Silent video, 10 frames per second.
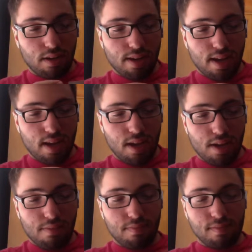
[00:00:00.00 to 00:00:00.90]

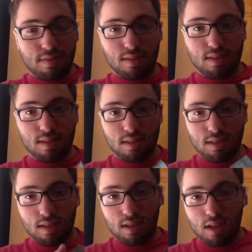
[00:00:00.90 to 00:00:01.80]

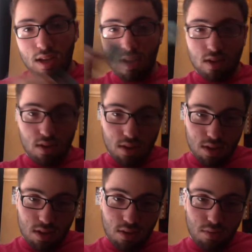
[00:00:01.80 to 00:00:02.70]
Games.
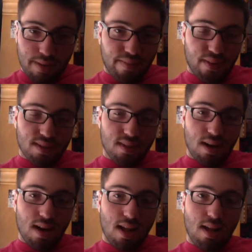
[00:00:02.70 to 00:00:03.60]
When I first
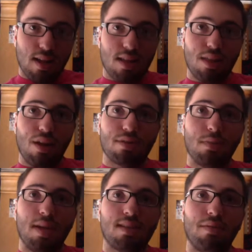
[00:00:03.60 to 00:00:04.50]
saw it, I thought it was
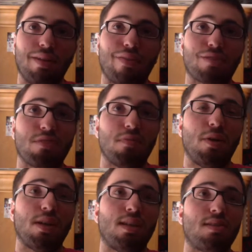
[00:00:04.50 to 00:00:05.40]
amazing. When I first read the
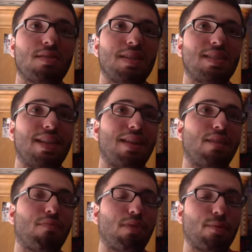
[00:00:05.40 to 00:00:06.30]
book, I thought it was amazing. Now
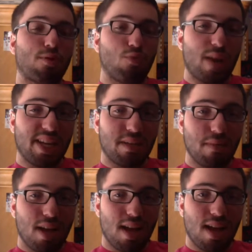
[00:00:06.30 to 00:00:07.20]
they've pretty much waned in
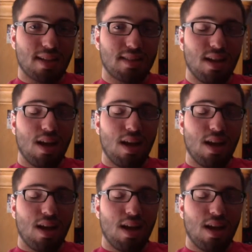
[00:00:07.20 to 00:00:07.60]
my eyes.